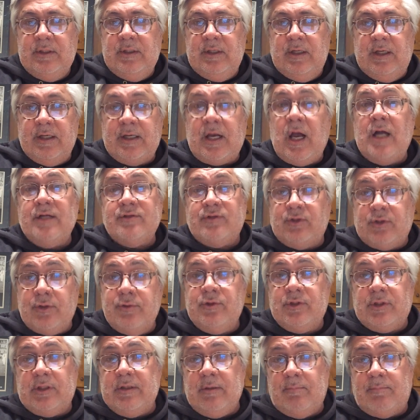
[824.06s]
that
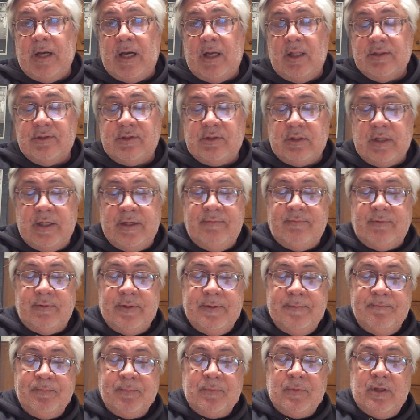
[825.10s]
constitutionally abolished slavery.
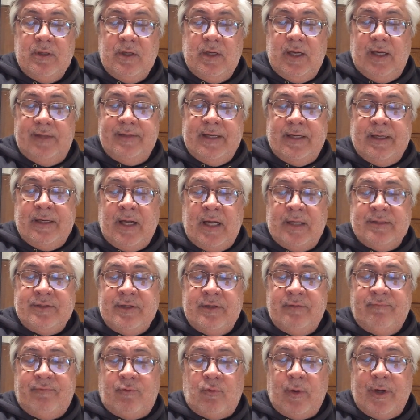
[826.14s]
And then in
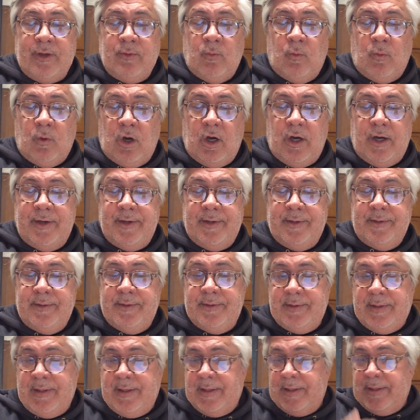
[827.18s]
1941,
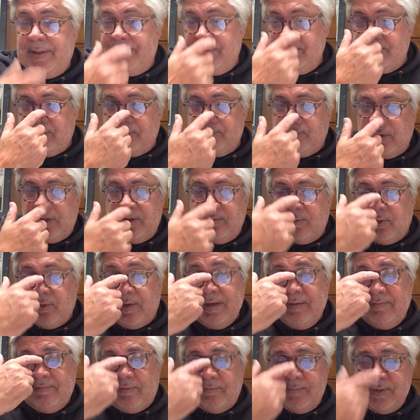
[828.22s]
this is one of the more
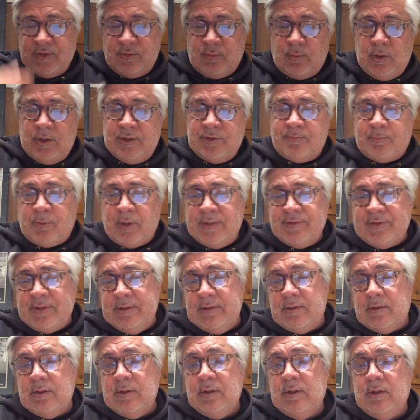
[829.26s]
infamous ones,
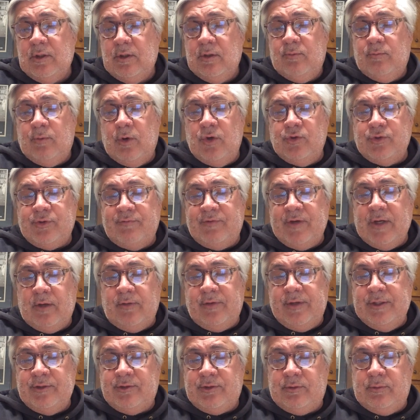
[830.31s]
President
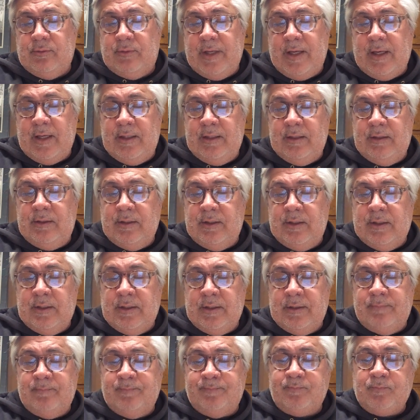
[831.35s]
Roosevelt issued a
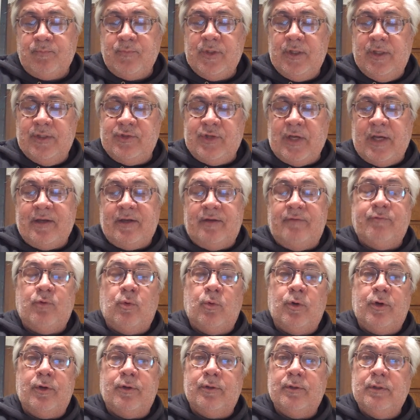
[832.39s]
executive
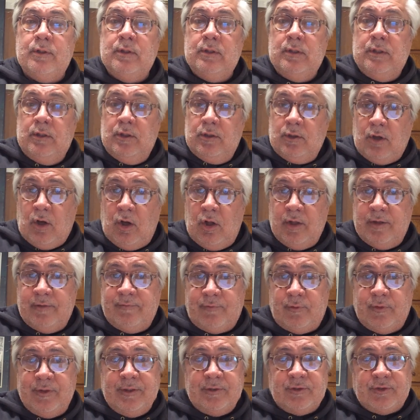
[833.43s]
order calling
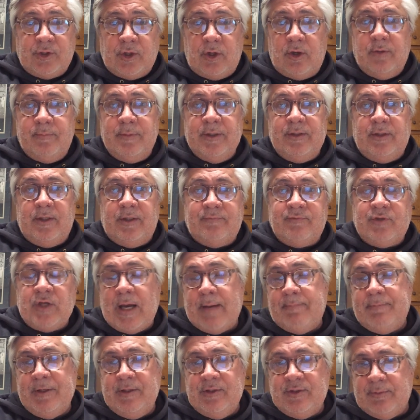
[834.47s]
for the internment of
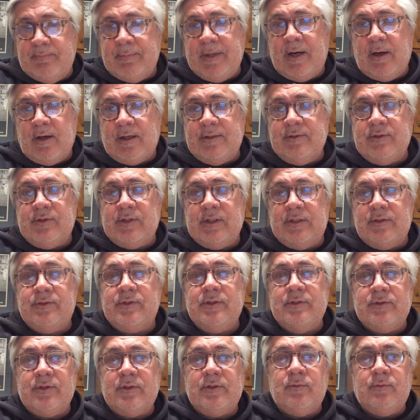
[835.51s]
Japanese American
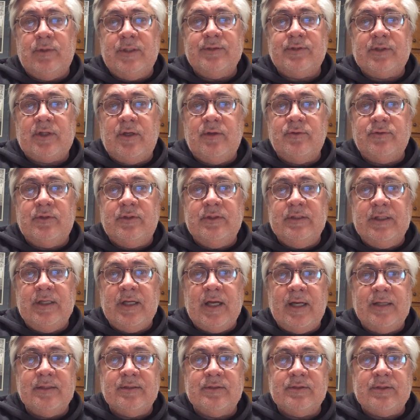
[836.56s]
citizens on the west coast of the
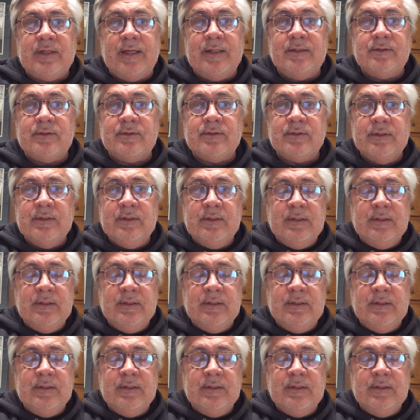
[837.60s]
United States.